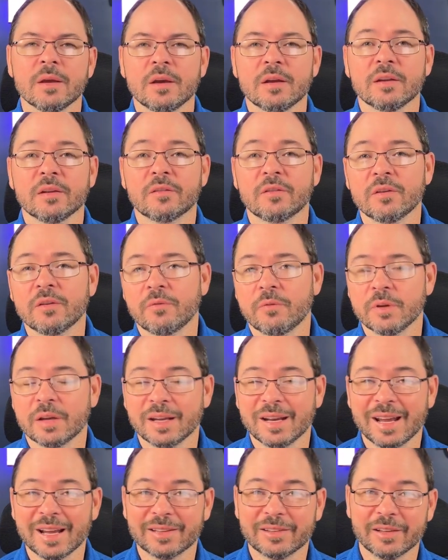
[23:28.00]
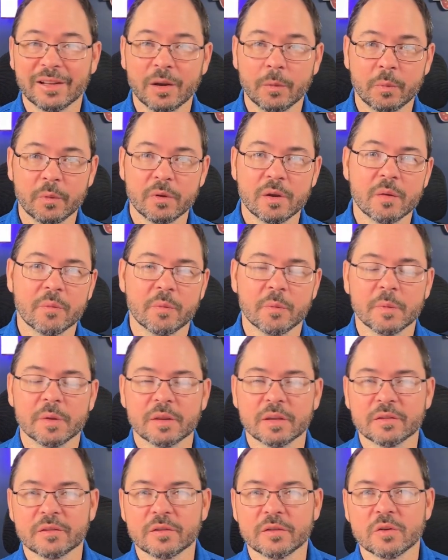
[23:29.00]
to see if we can actually help you implement
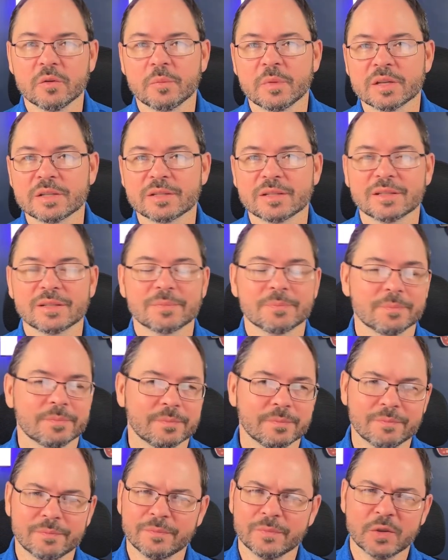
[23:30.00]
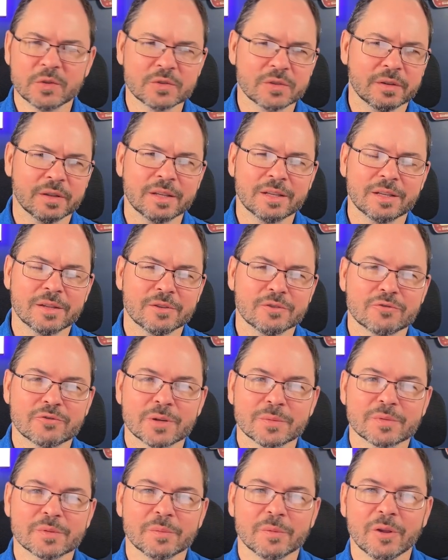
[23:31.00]
this in your business, there's a link in the
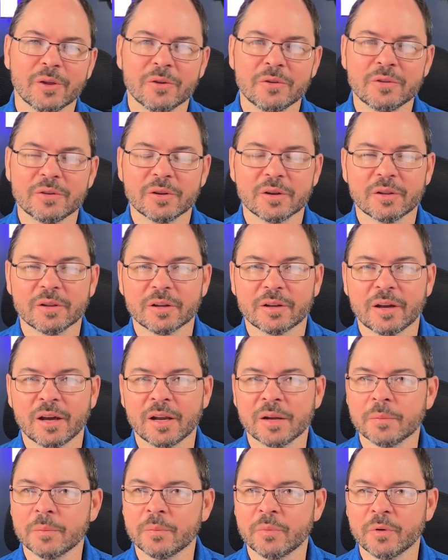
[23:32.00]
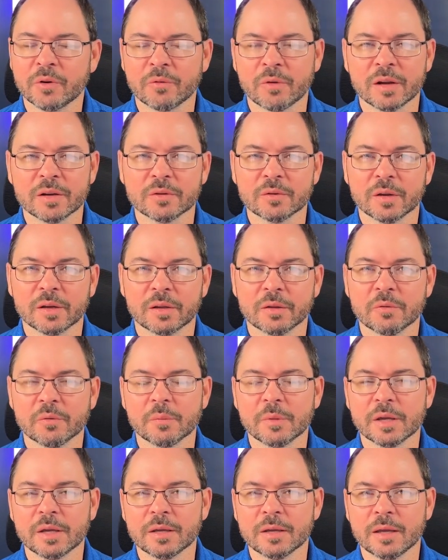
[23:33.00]
description below. You can click on it, book right directly with
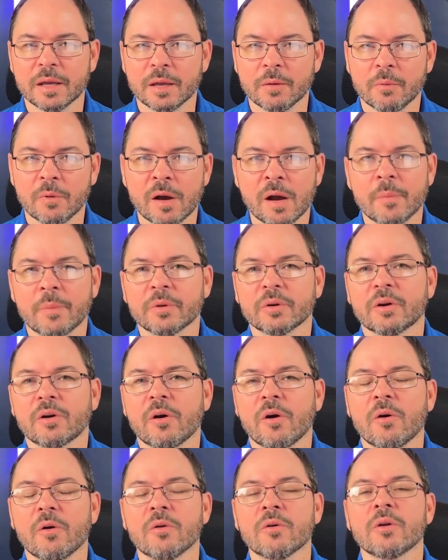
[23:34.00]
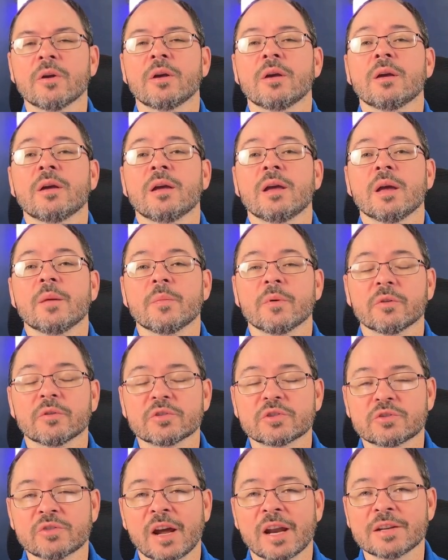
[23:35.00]
me, and we'll hop on a call and build a
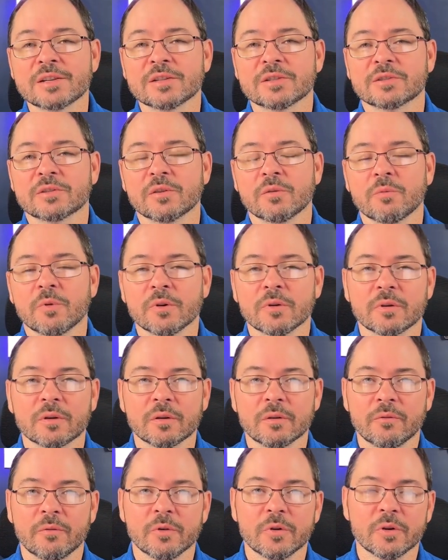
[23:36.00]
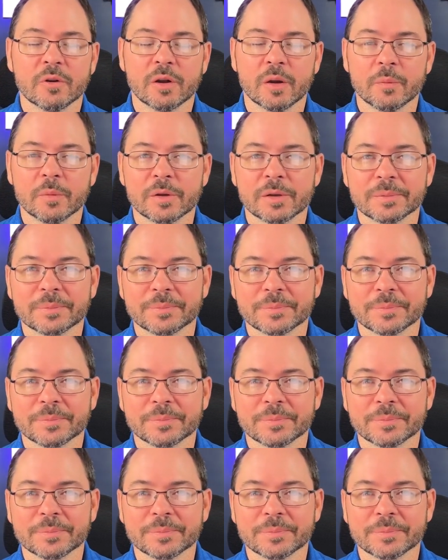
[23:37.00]
strategy that's going to work for your company.